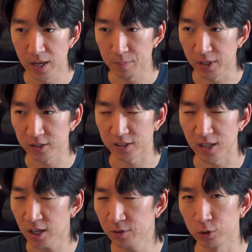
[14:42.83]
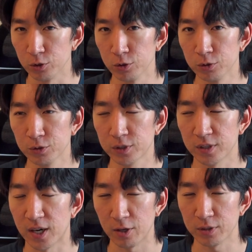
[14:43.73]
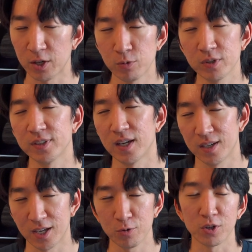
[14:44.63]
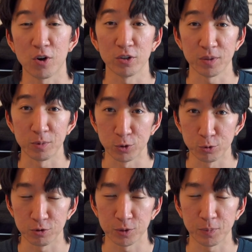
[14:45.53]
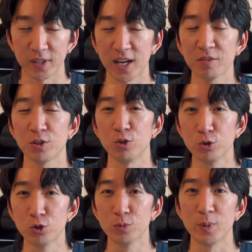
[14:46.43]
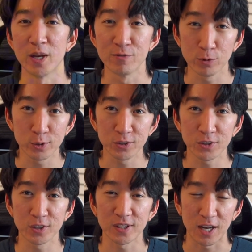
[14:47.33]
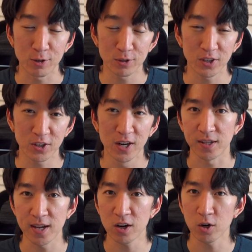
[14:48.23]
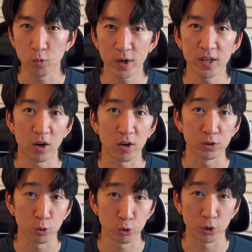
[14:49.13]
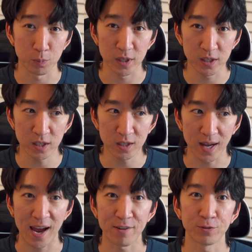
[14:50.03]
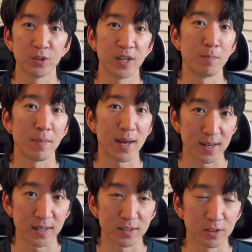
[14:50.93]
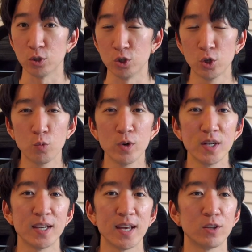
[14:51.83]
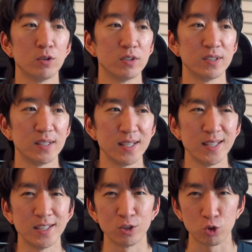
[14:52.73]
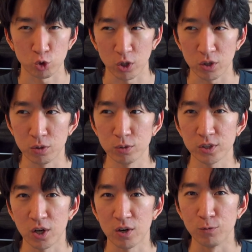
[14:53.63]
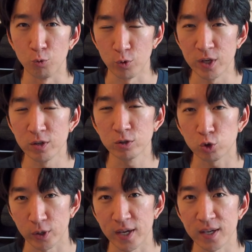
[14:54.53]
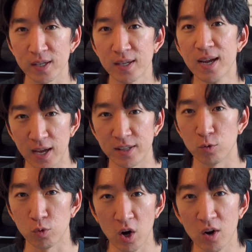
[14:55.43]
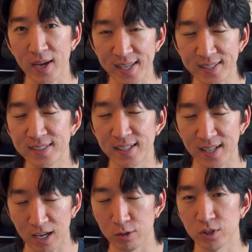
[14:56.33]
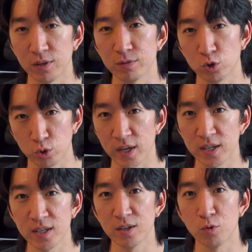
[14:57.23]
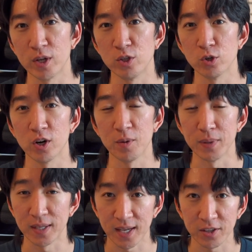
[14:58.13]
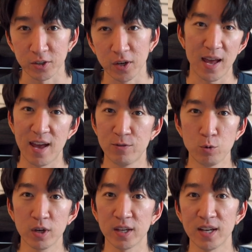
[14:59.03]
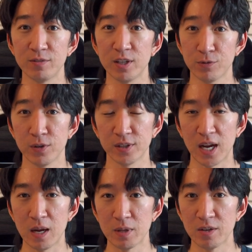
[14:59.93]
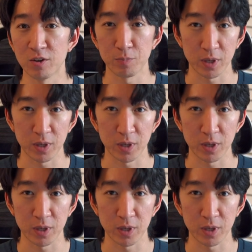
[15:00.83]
Because a lot of the gurus out, I don't want to call them gurus, but a lot of the YouTube influencers out there, they are already on social media after they made it. So you don't really get to see the struggles of real trading and the raw ins and outs of trading when you're a beginner. Everyone can have different timeline of